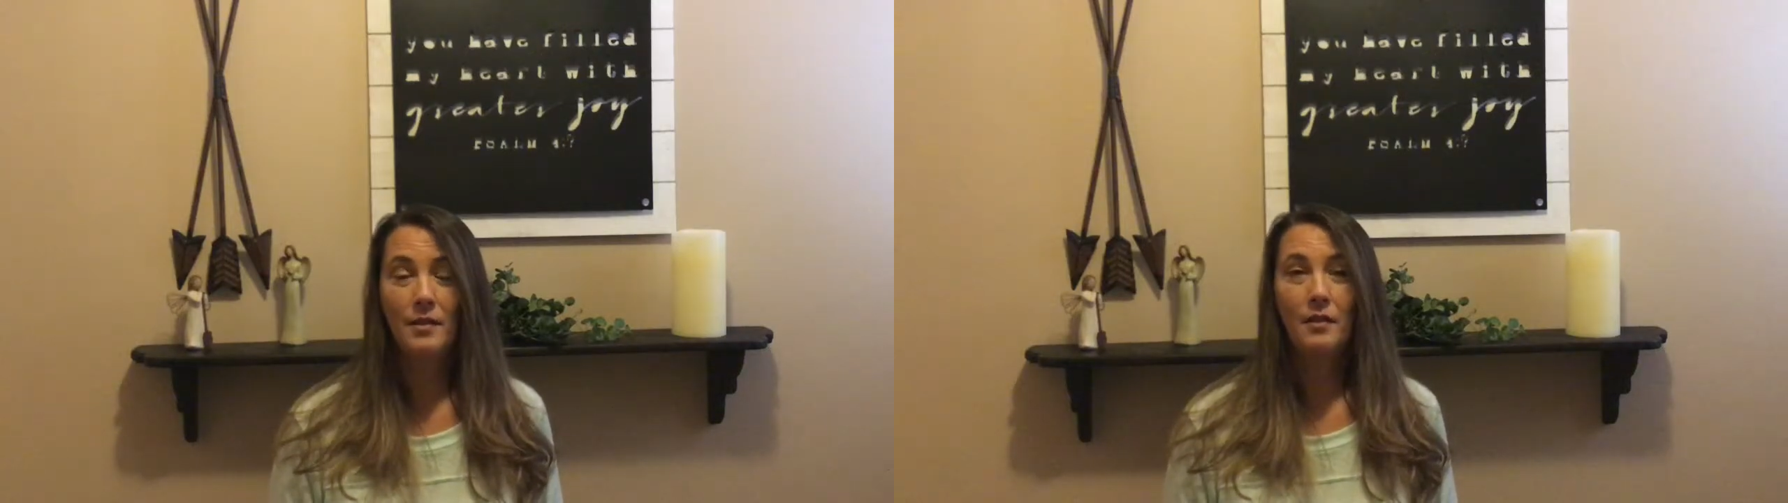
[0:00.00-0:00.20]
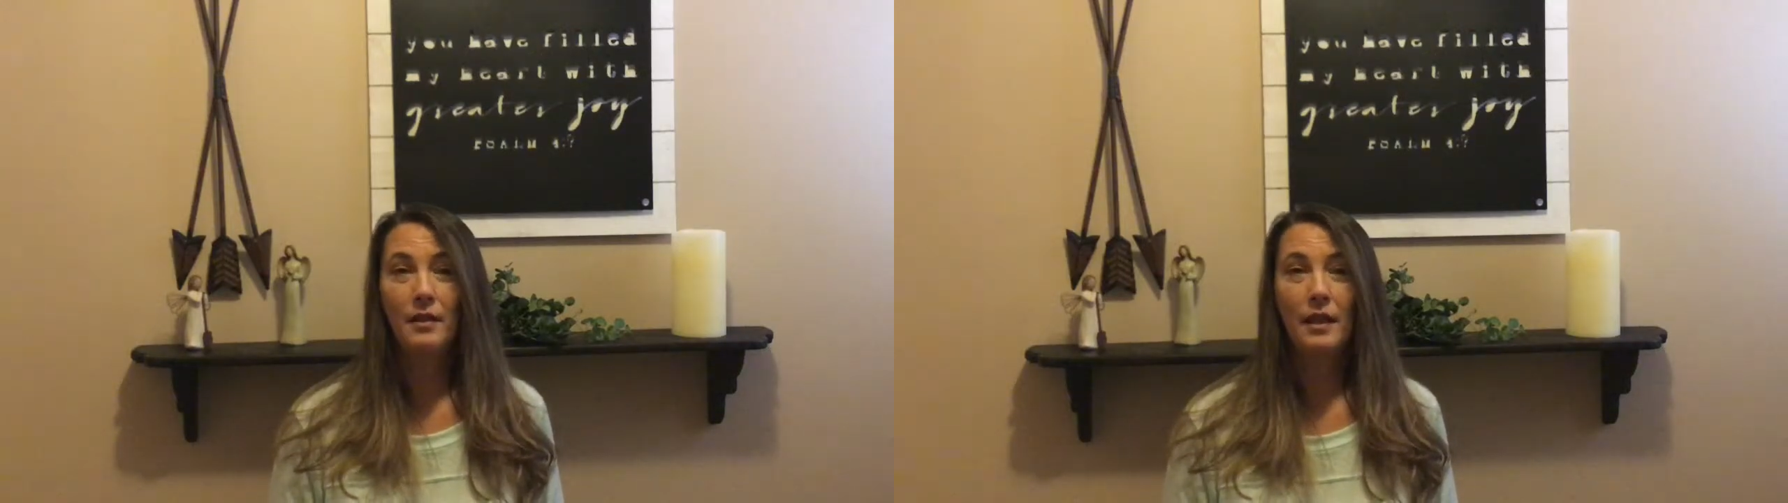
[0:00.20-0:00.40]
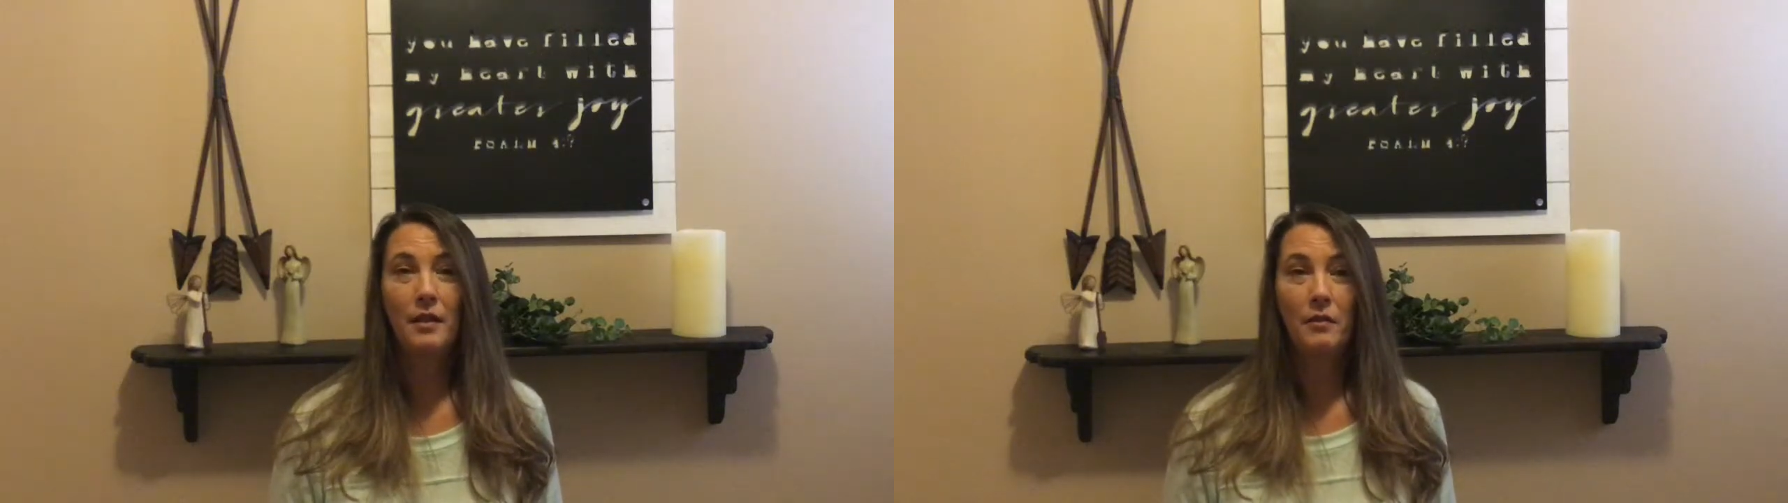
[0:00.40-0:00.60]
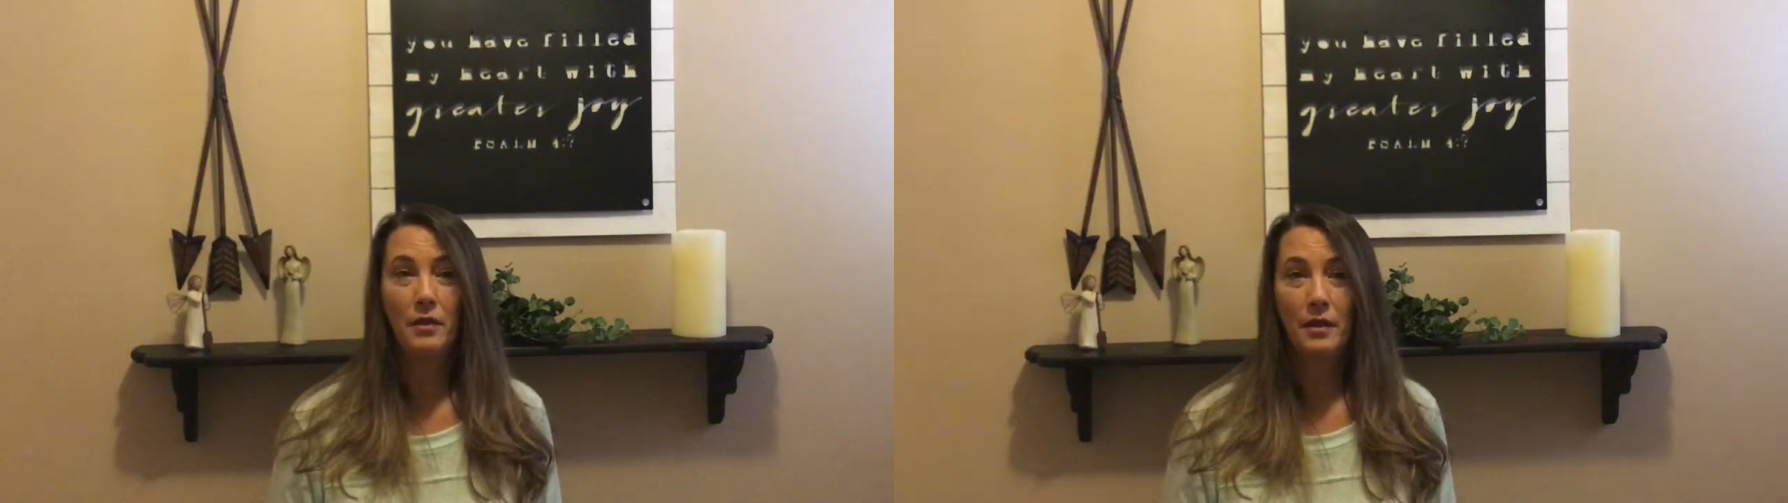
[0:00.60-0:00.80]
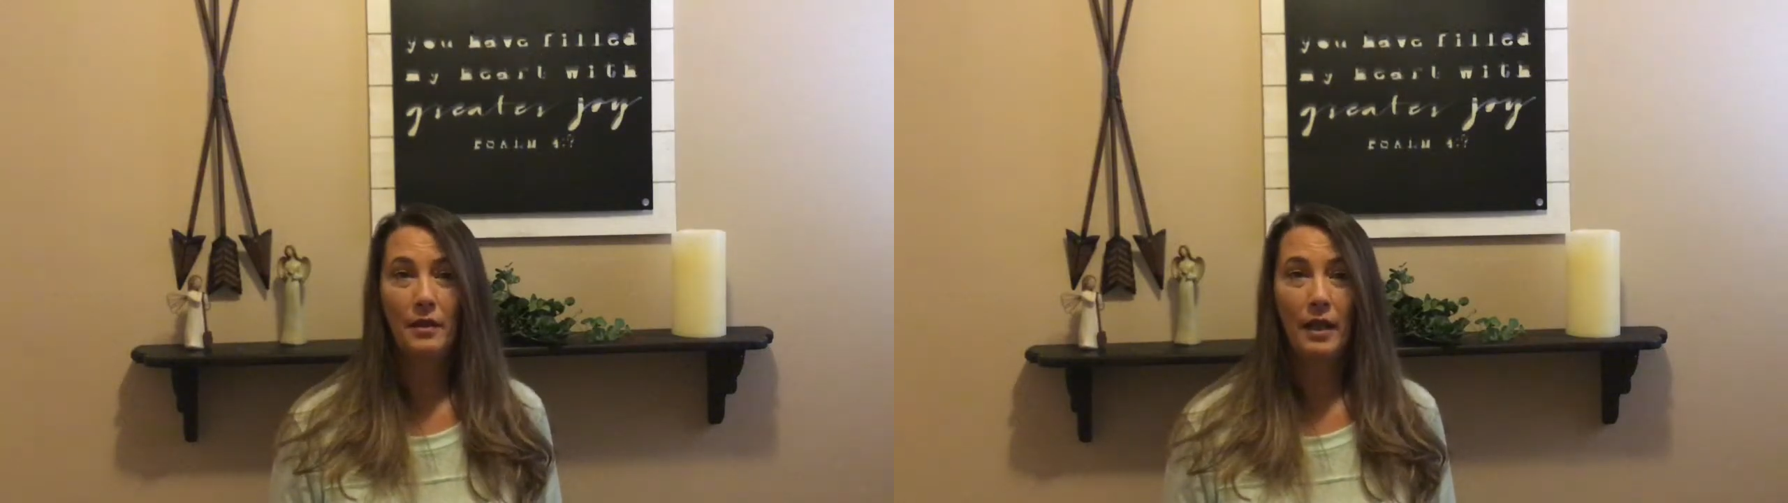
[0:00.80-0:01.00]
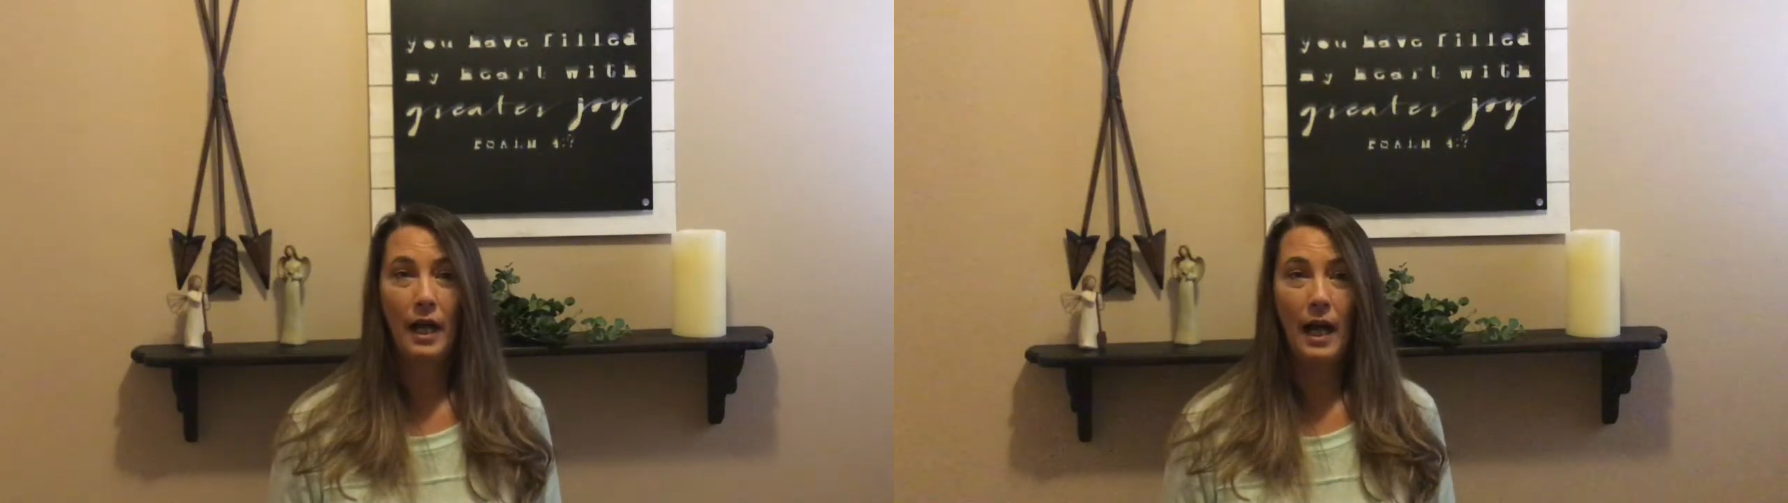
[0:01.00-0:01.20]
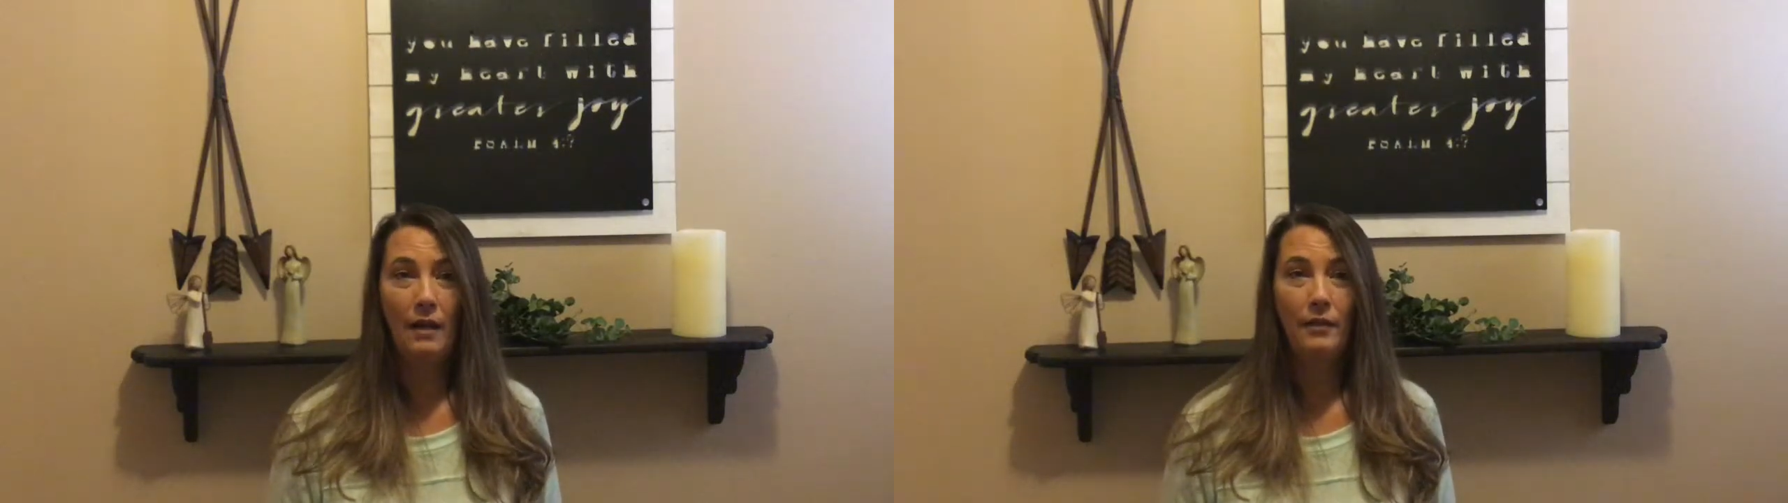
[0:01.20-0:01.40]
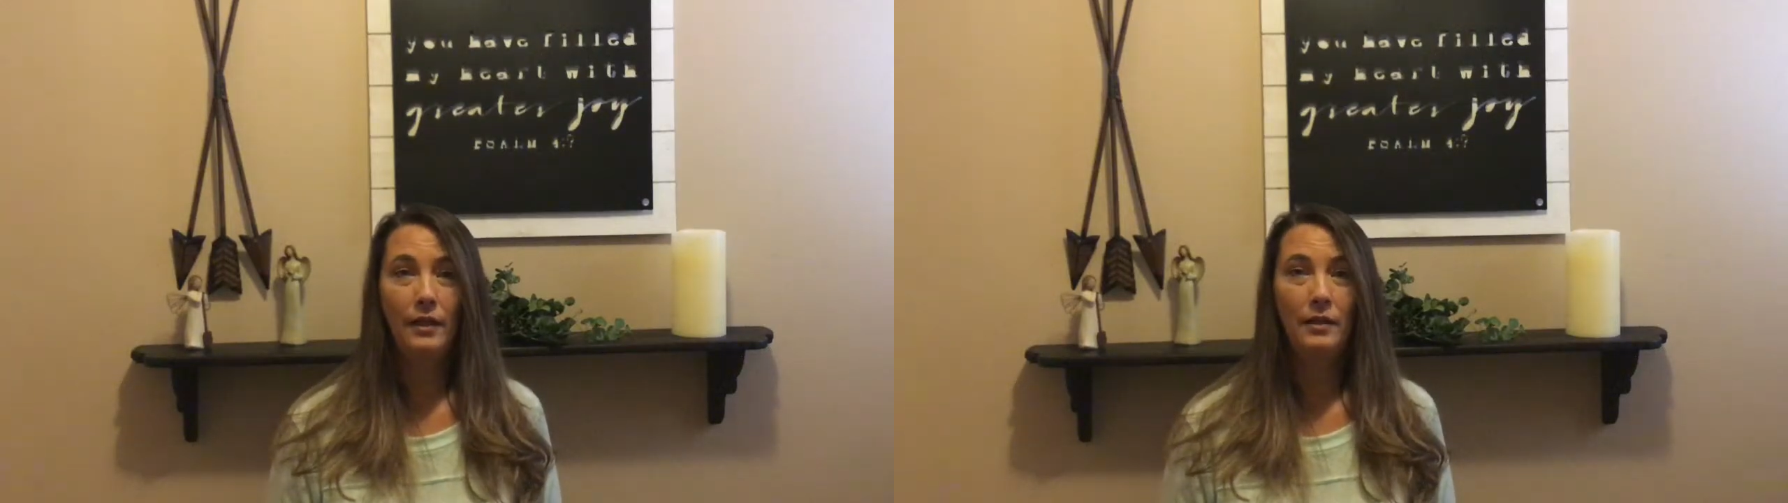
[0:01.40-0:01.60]
so that they know that they're going to
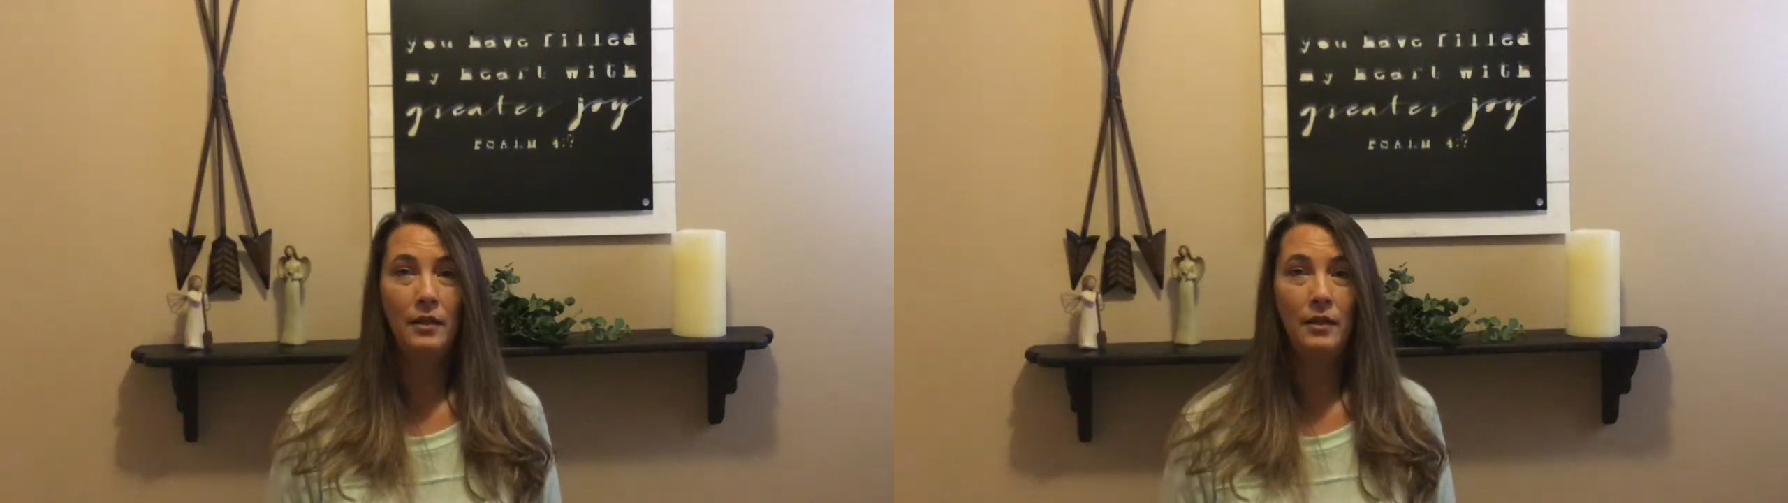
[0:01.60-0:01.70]
have it.